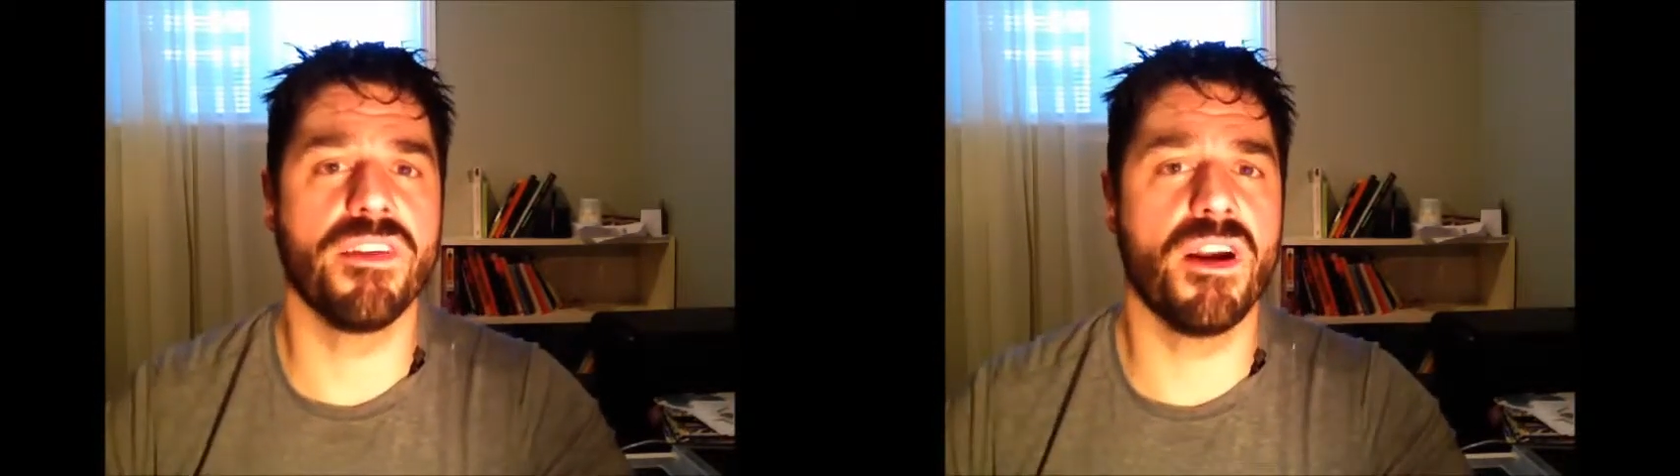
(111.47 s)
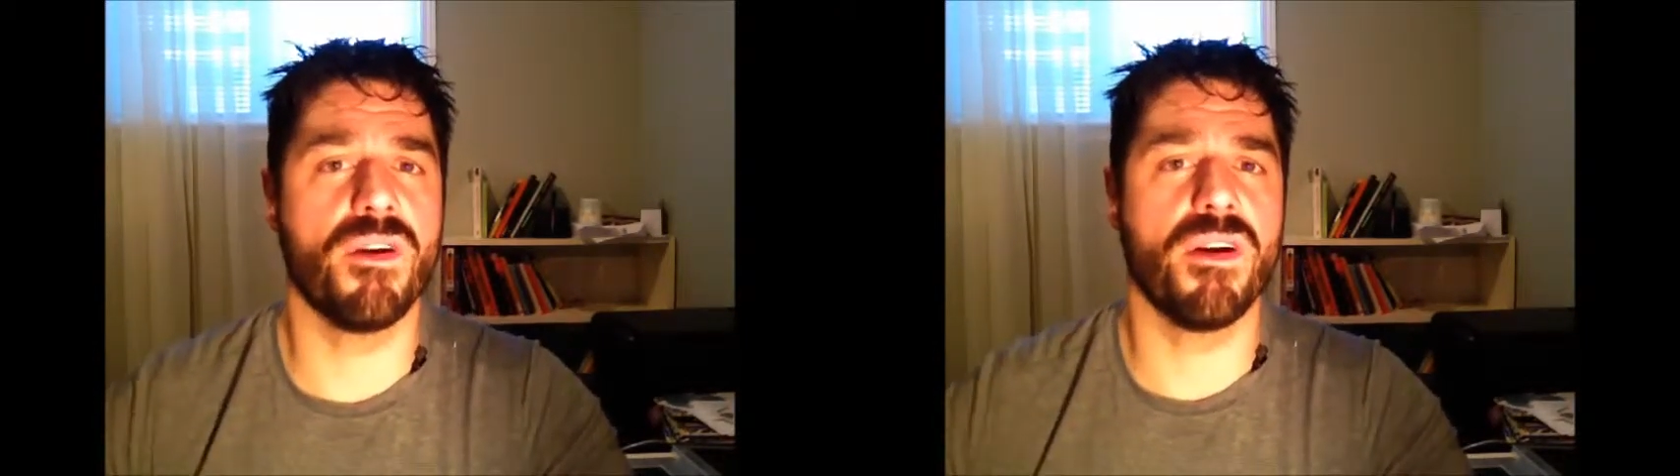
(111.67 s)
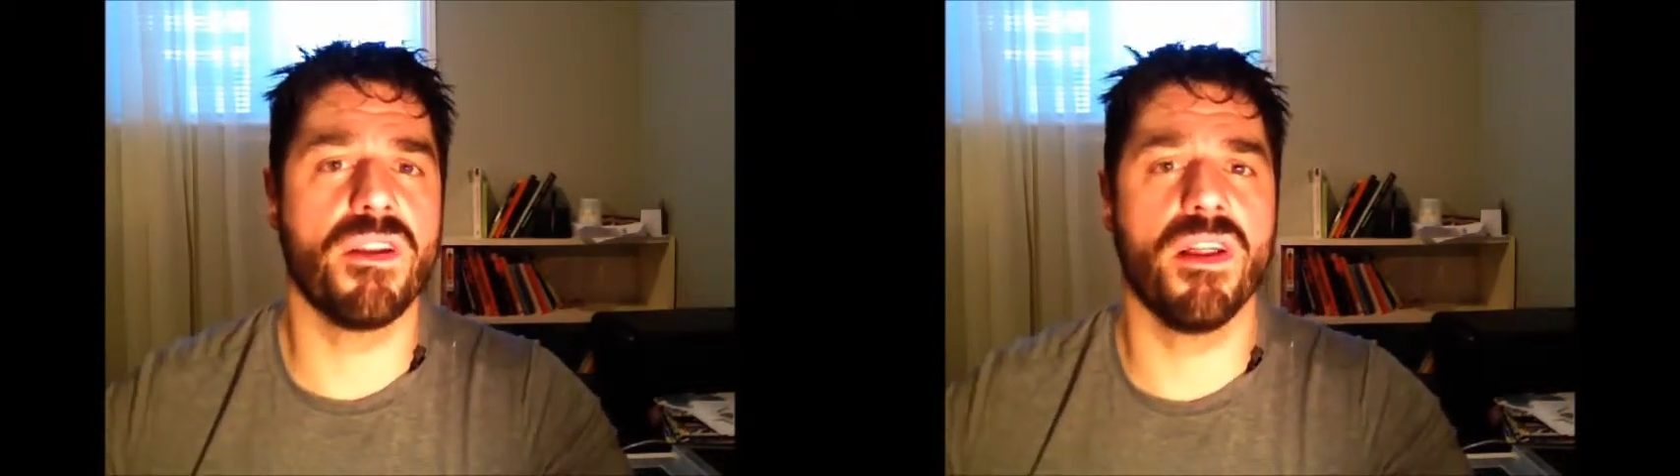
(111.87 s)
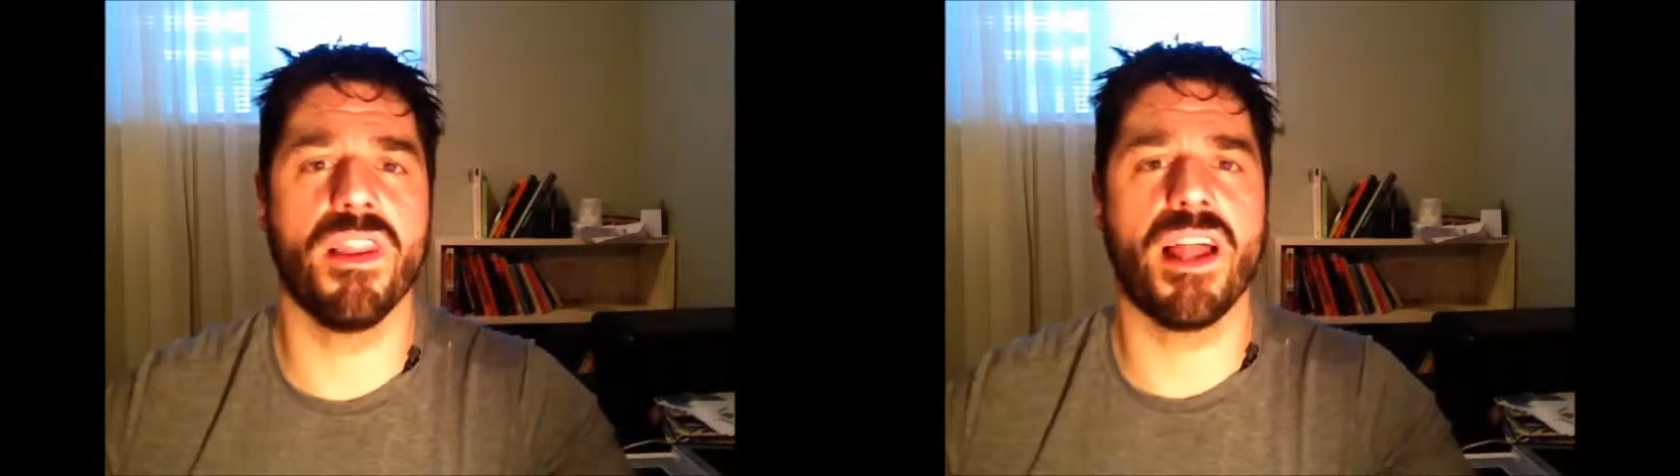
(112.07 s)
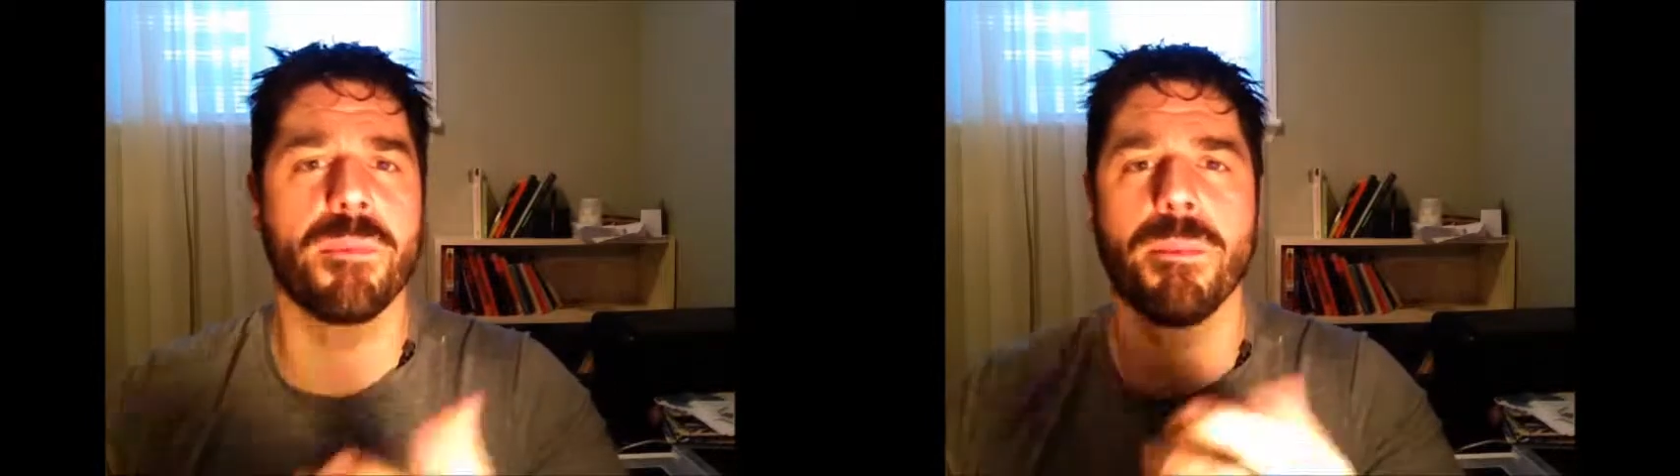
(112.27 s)
You know, a, a
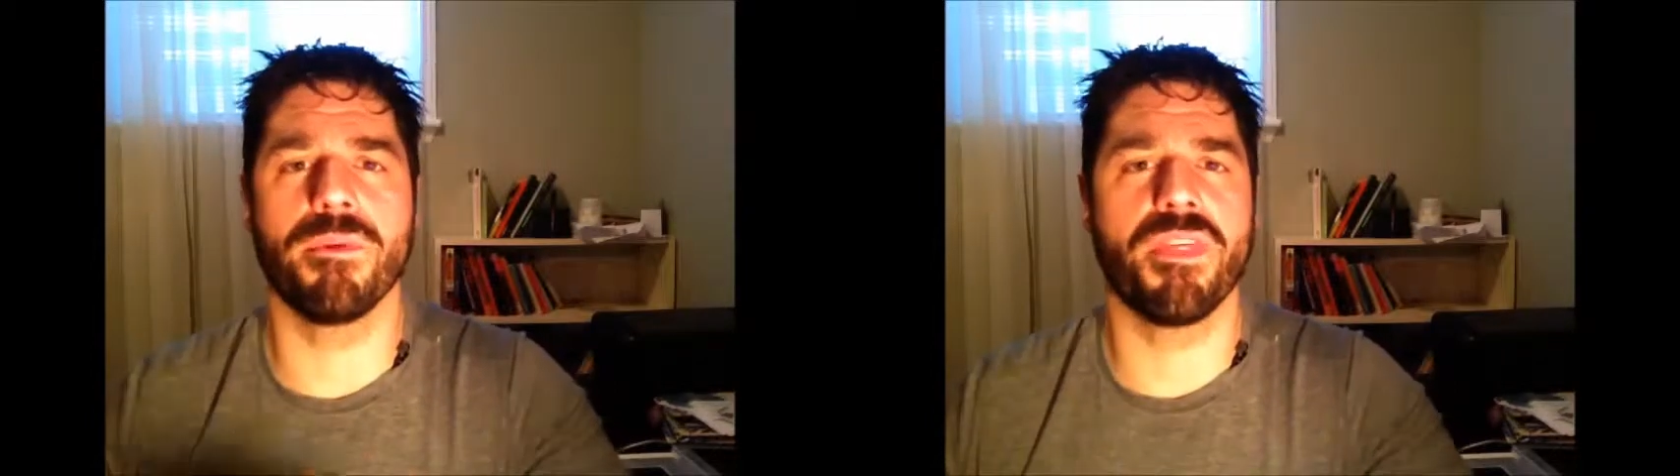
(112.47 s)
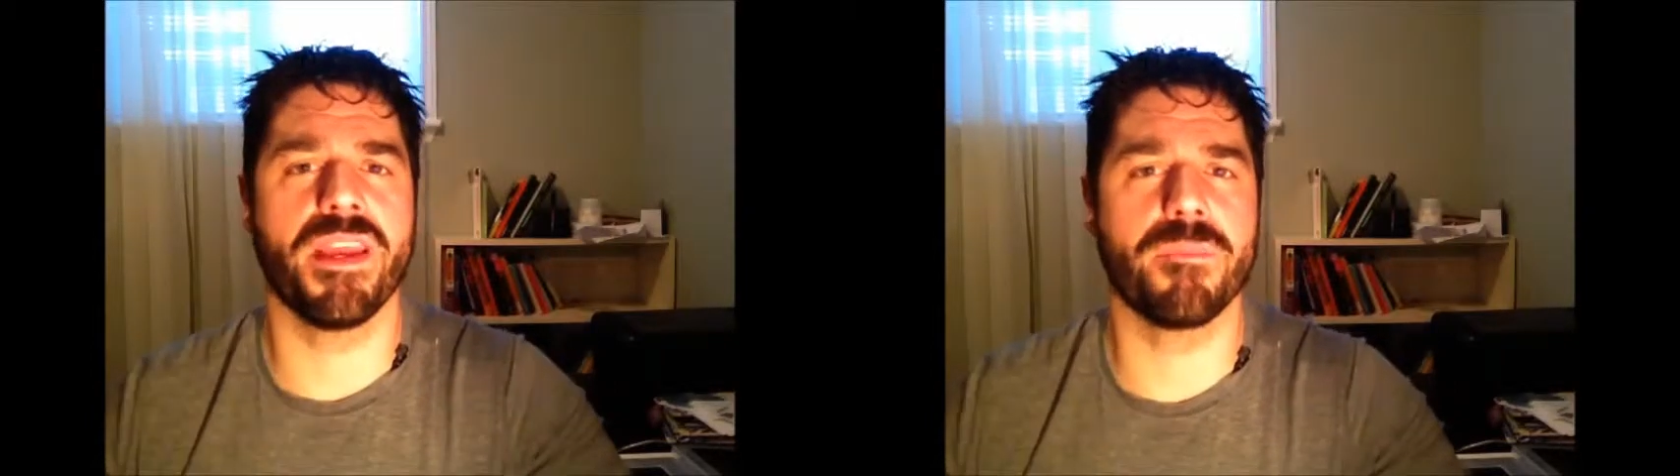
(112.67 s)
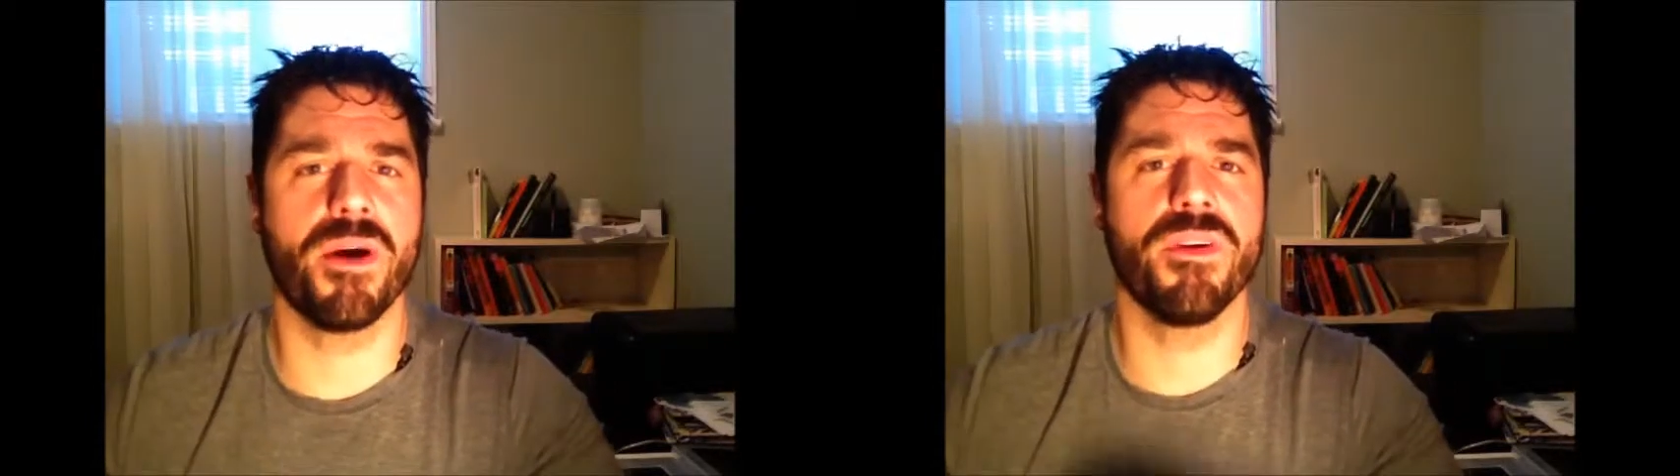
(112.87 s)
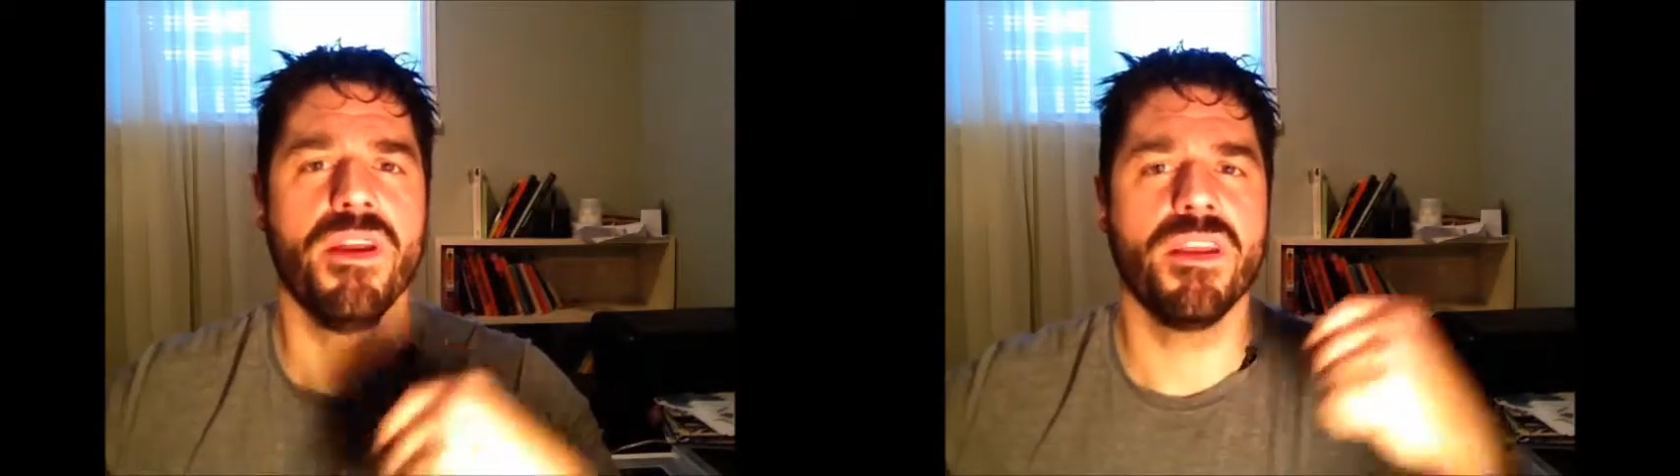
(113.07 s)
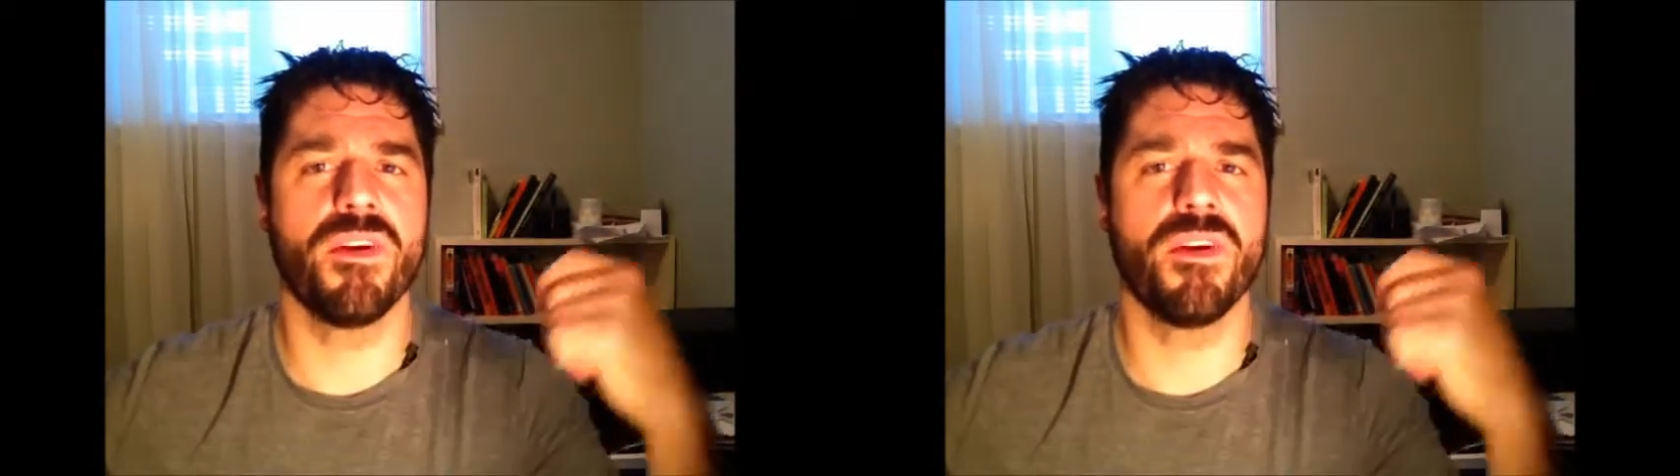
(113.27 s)
lot of people think about,